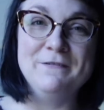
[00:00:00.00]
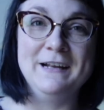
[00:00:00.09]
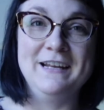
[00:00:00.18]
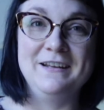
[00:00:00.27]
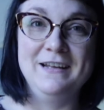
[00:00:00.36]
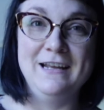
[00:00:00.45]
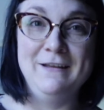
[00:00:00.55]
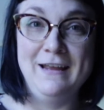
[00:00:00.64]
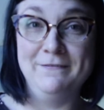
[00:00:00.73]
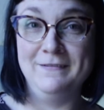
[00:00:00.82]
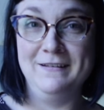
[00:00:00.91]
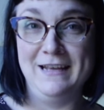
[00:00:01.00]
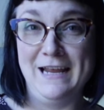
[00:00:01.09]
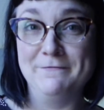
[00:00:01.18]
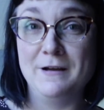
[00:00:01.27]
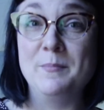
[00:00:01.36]
I get
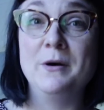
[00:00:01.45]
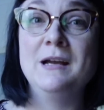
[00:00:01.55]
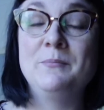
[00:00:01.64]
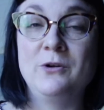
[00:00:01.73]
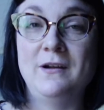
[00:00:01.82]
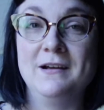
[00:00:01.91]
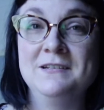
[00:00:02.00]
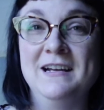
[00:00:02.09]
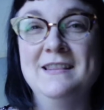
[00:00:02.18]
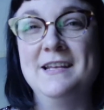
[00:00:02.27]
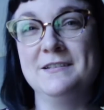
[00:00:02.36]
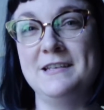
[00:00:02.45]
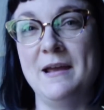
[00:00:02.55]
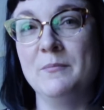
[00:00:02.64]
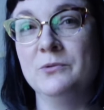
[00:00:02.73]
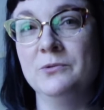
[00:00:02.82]
if I buy a product and then a
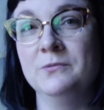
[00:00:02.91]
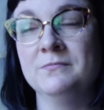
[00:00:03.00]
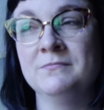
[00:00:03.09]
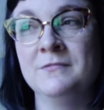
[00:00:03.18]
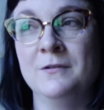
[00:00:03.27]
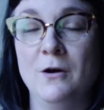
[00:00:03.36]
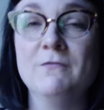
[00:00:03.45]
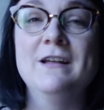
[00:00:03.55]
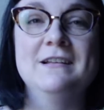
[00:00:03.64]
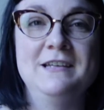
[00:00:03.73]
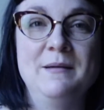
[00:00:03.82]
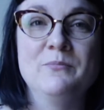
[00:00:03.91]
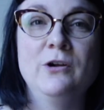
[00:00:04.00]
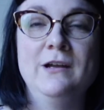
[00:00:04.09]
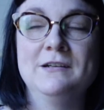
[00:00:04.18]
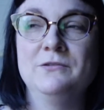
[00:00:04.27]
sample of that same
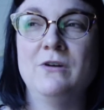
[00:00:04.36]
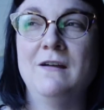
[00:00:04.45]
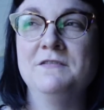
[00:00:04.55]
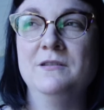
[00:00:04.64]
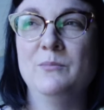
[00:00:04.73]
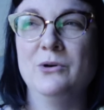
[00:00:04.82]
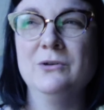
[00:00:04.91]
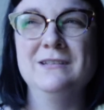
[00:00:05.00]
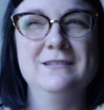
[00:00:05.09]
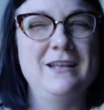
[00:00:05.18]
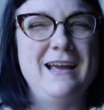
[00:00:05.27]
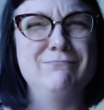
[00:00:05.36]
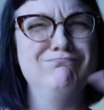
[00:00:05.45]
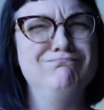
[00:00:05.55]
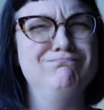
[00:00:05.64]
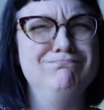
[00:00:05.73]
product arrives in the box, it's like,
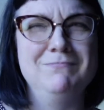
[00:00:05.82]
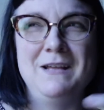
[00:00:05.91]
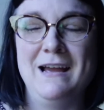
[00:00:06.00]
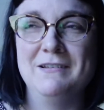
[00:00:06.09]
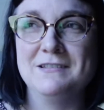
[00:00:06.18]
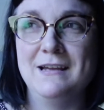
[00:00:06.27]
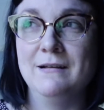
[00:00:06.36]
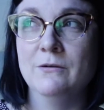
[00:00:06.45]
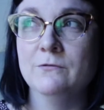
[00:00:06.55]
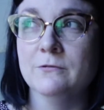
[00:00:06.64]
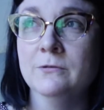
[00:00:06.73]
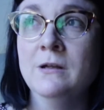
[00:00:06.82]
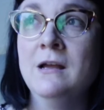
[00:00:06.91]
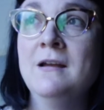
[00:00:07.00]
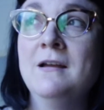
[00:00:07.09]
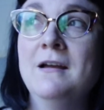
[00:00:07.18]
how's that helpful?
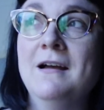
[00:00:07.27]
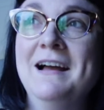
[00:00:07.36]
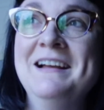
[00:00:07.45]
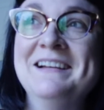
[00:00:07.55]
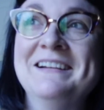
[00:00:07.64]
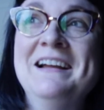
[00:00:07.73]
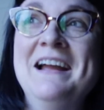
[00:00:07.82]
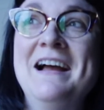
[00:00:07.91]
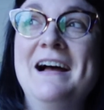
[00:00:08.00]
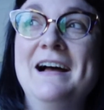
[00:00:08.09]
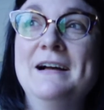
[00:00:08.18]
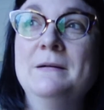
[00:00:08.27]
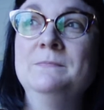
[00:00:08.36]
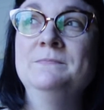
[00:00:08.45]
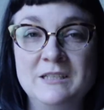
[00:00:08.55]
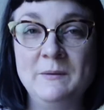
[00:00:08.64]

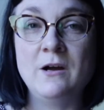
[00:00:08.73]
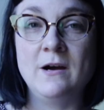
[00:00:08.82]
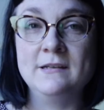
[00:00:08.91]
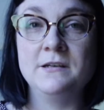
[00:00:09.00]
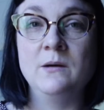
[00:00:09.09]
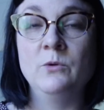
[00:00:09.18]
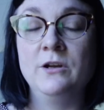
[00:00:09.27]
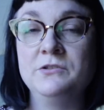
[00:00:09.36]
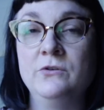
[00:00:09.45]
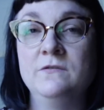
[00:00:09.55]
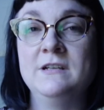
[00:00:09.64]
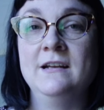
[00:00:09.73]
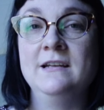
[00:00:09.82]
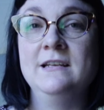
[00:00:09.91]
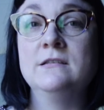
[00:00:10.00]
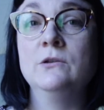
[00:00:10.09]
So in hindsight, what I should have done
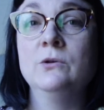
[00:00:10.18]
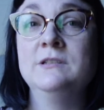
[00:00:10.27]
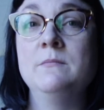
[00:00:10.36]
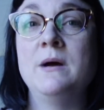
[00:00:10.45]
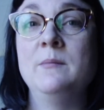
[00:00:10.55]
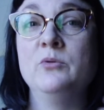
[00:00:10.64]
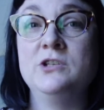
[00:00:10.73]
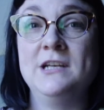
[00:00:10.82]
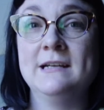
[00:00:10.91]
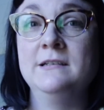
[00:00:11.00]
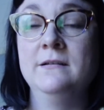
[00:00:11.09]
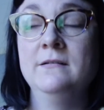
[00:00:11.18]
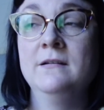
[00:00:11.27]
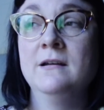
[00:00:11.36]
is looked at my projected